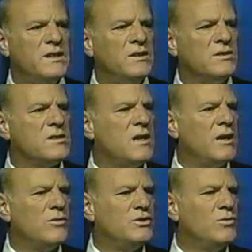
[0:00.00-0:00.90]
Hills
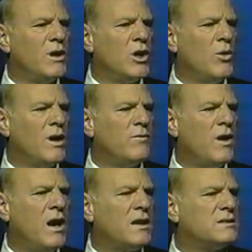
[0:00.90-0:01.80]
90210 on
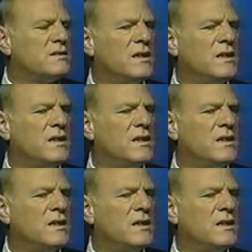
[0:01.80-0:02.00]
Fox,